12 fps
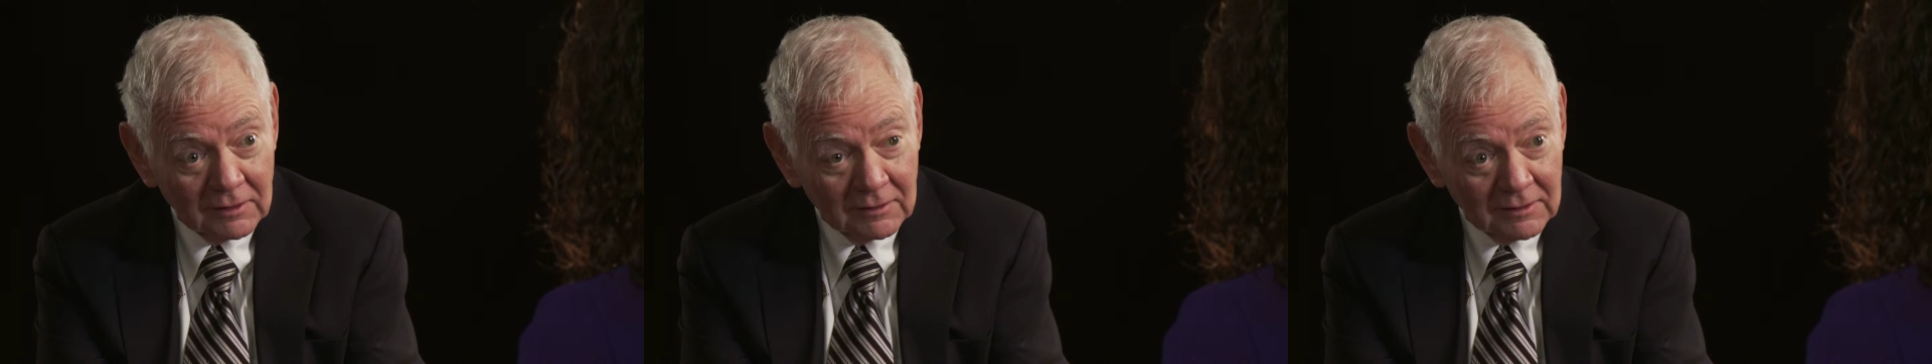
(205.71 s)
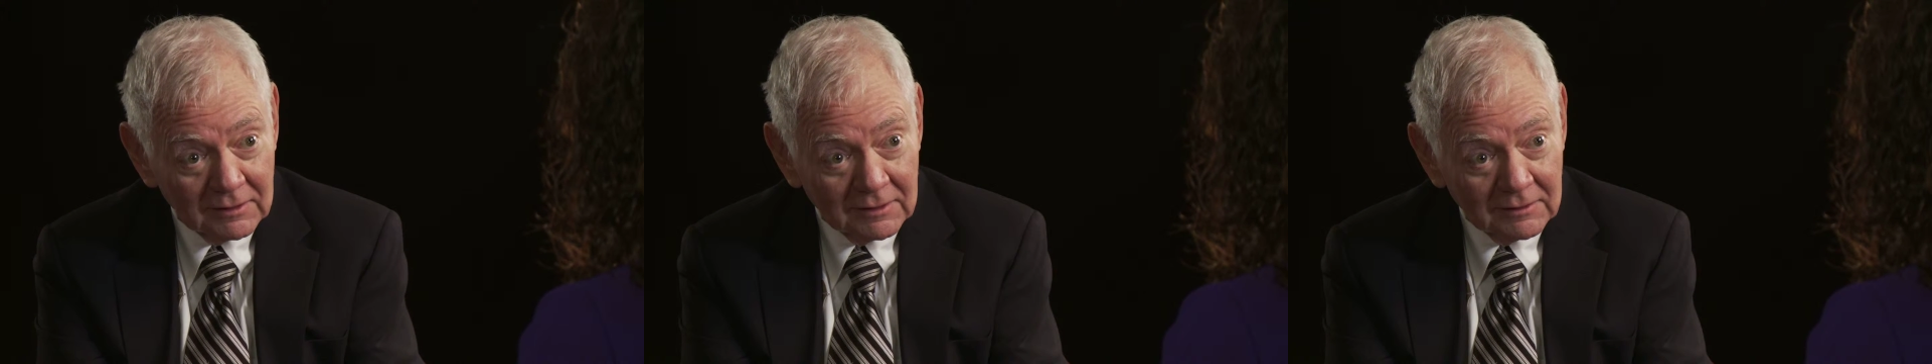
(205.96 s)
and
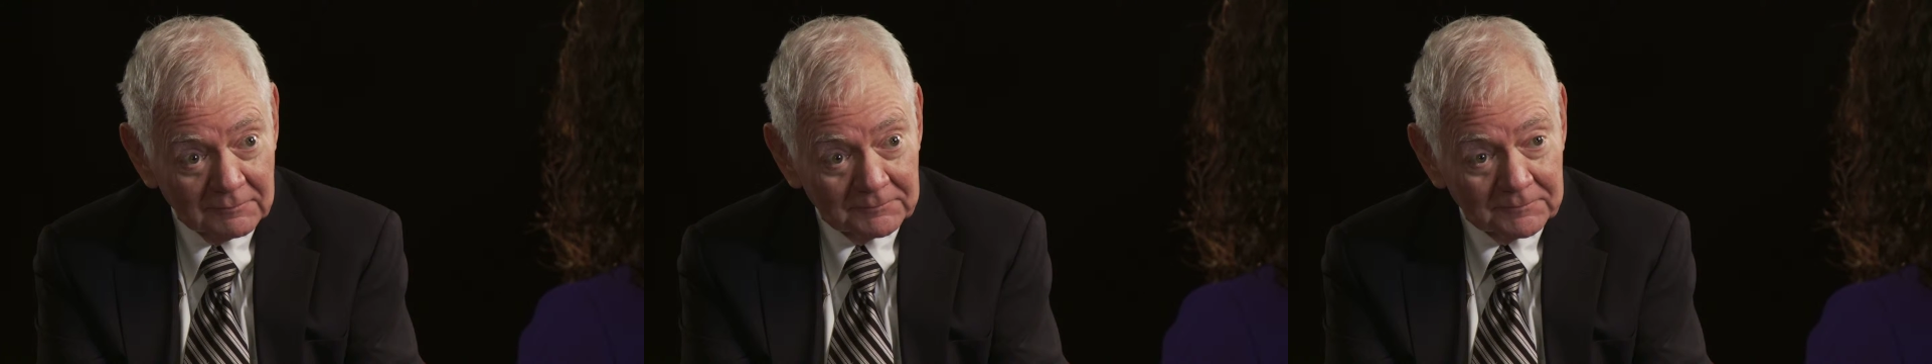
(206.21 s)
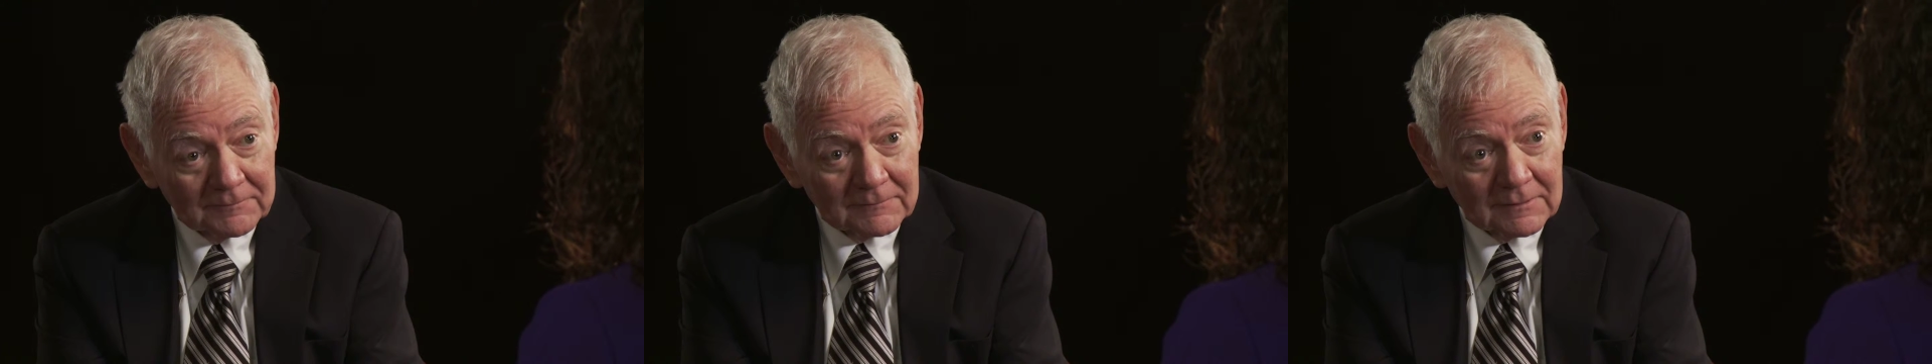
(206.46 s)
they
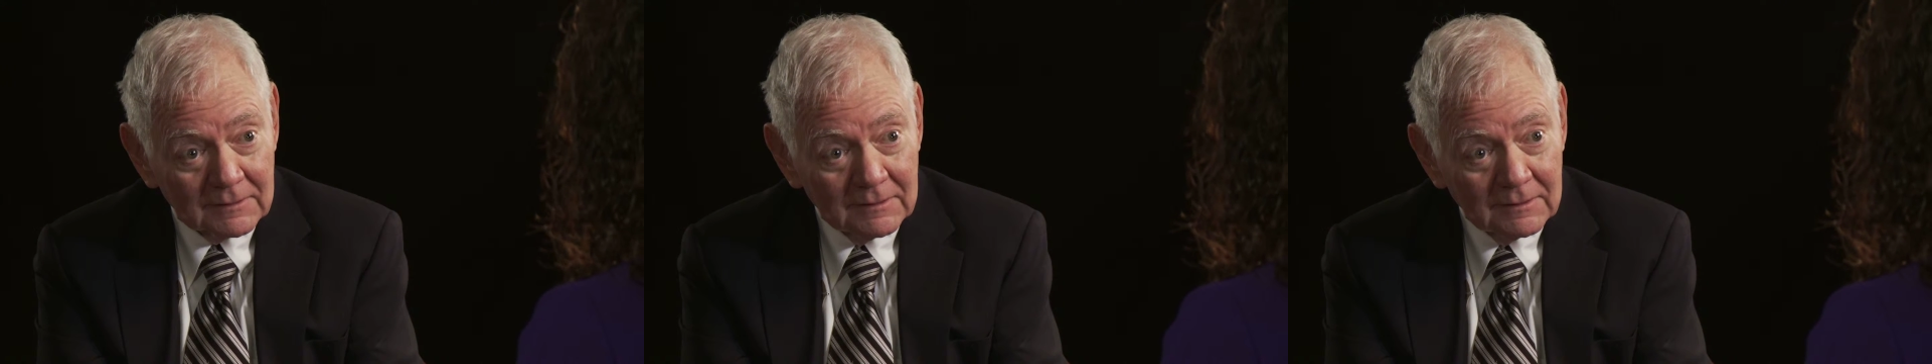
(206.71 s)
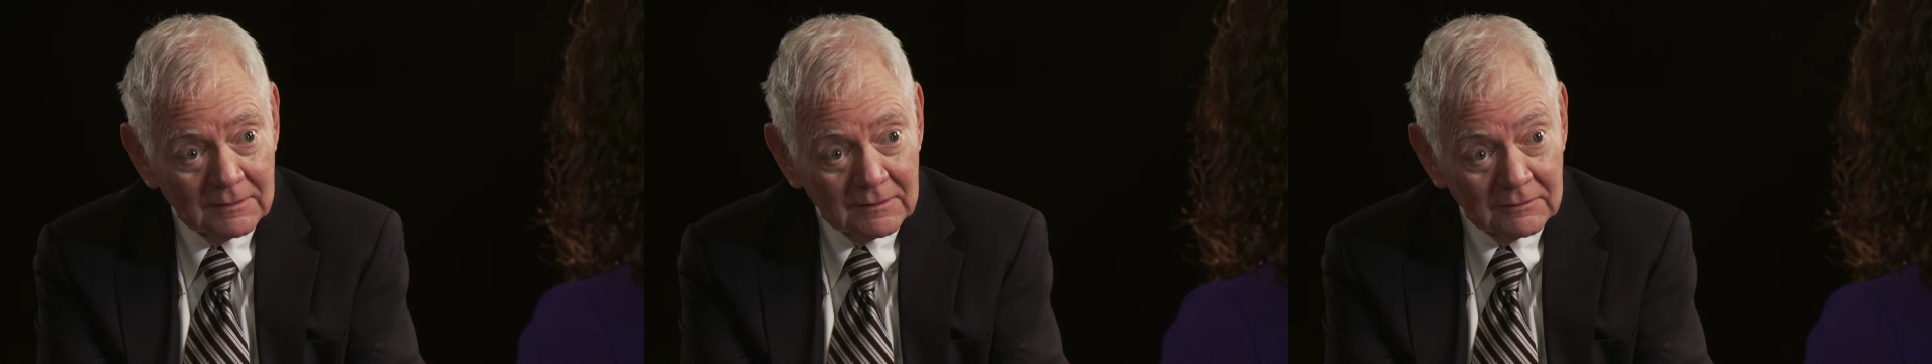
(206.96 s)

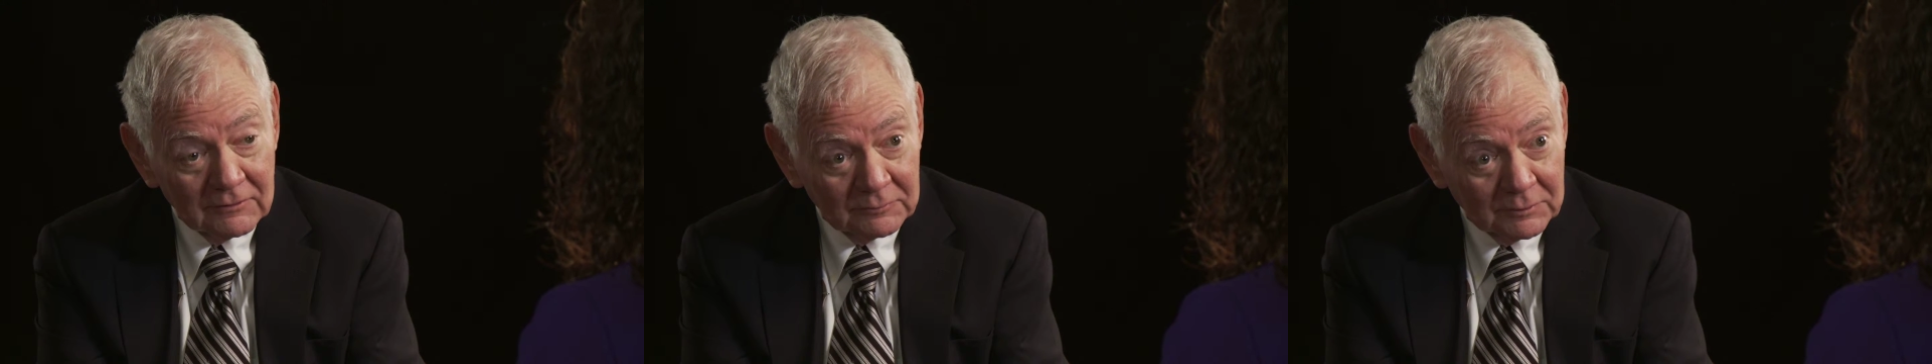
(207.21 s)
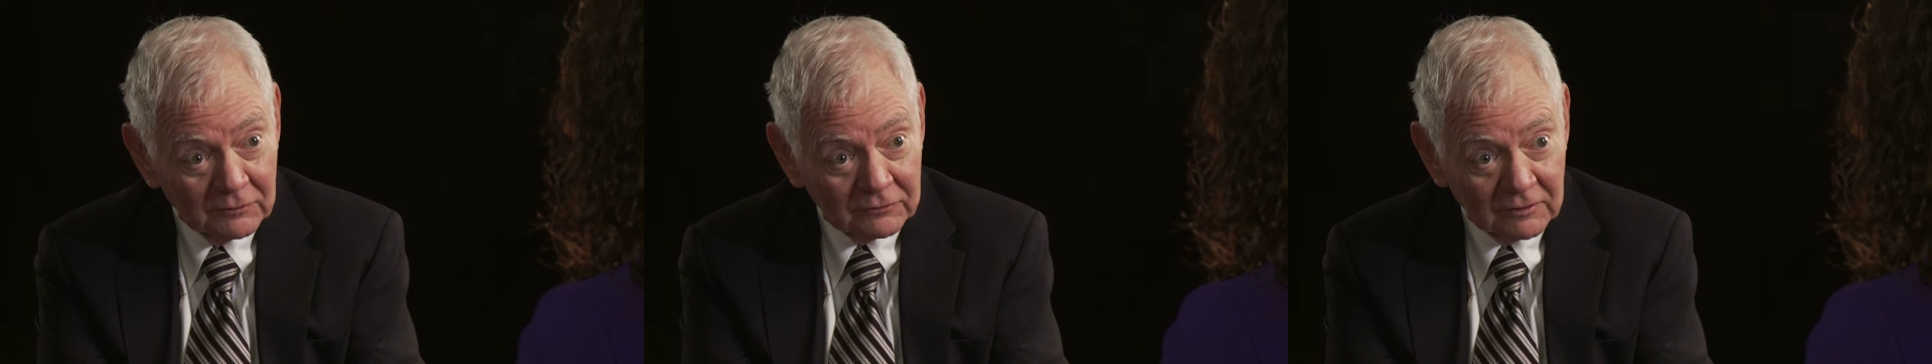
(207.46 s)

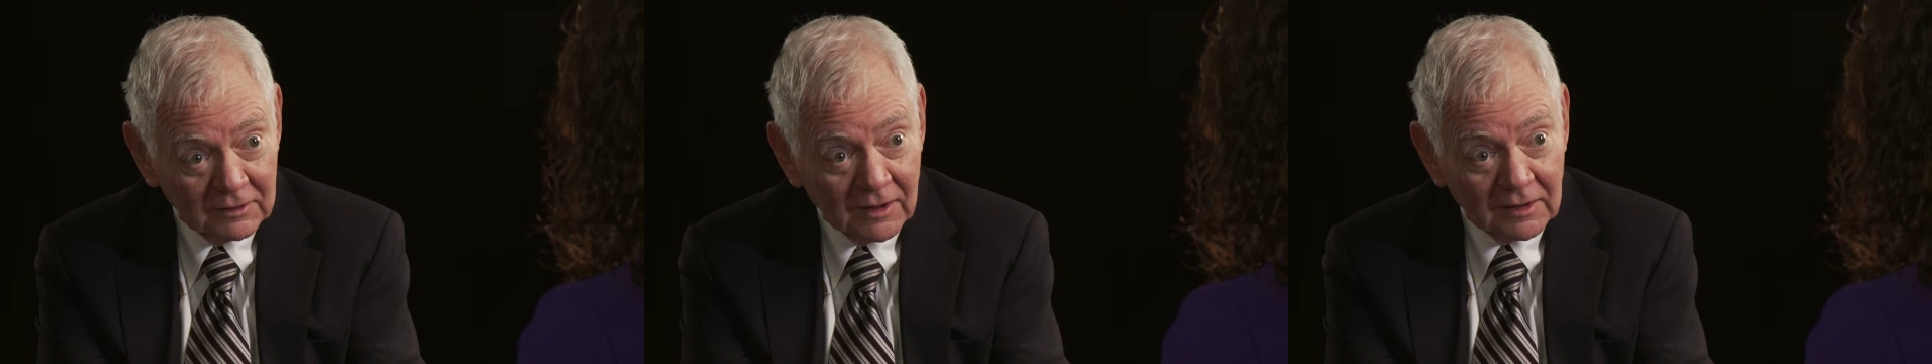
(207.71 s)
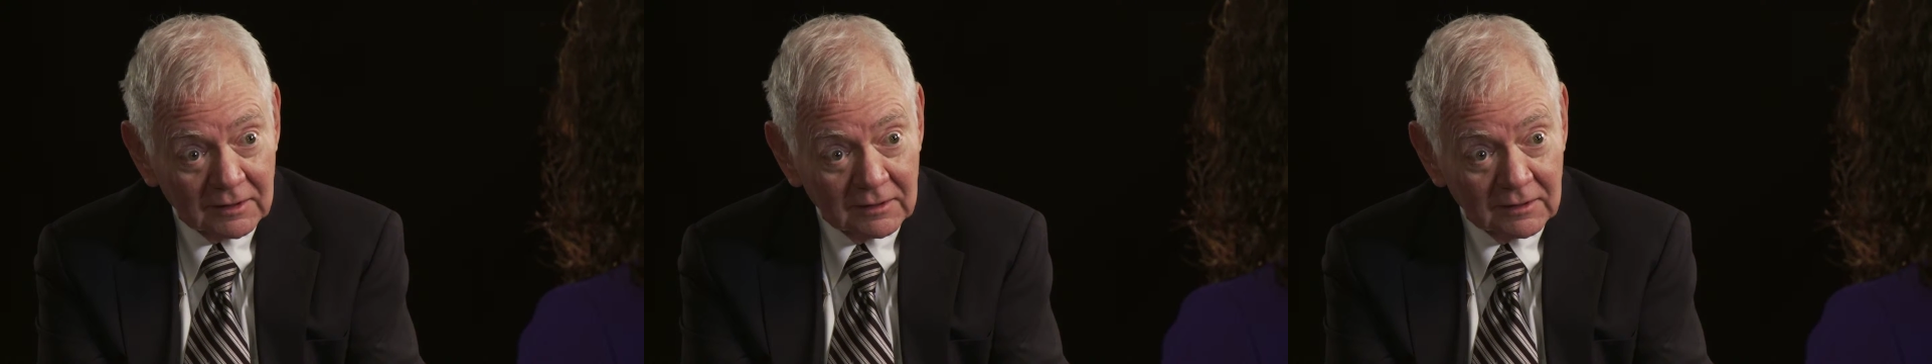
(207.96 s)
disposed of a lot